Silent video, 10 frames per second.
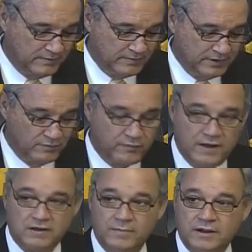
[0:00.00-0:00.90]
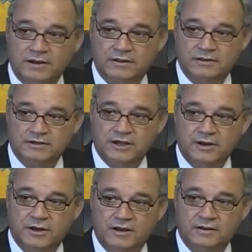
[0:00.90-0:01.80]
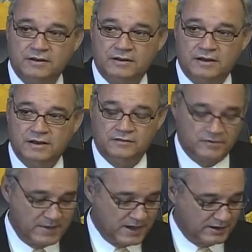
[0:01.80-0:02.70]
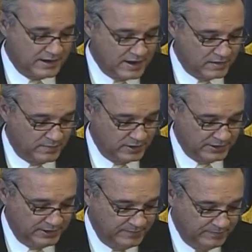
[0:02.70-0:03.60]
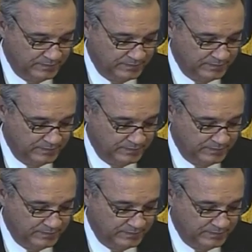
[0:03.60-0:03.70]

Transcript: you know, fundamentally this hearing is about accountability